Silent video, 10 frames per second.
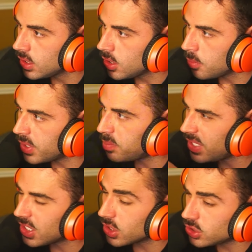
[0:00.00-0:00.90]
but
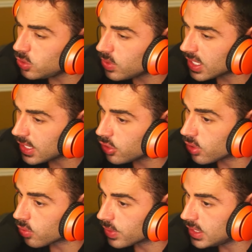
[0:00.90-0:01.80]
because you think you're
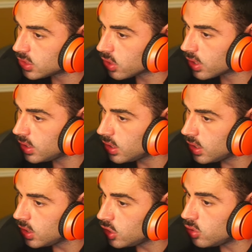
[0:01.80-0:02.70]
a retard,
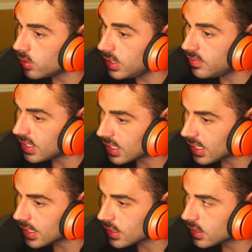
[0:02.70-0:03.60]
you don't even
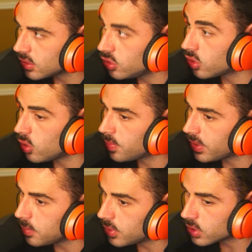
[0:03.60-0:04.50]
click, you don't open
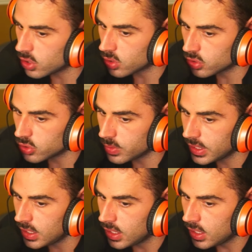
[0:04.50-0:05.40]
the book, you don't do
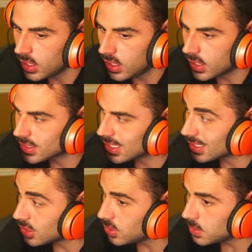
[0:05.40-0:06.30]
it. It's
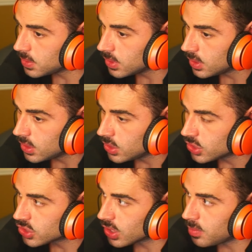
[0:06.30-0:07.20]
like, dude,
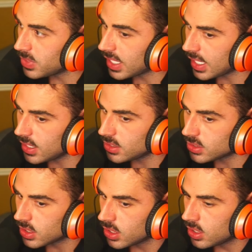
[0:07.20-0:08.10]
some days,
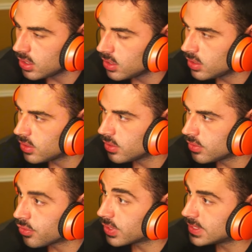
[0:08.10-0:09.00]

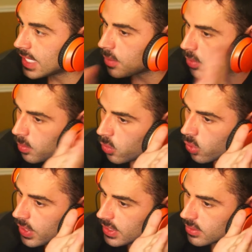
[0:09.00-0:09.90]
for example,
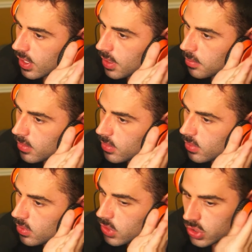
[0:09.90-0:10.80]
morning time,
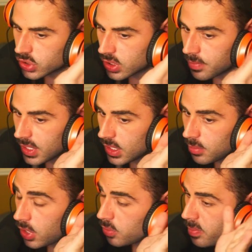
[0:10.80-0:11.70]
there's something
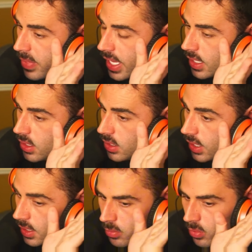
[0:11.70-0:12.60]
about men
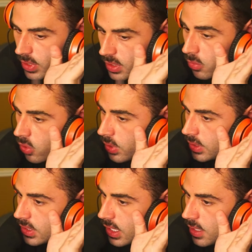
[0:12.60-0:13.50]
at in morning
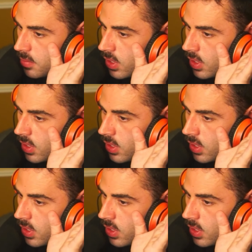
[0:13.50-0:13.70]
time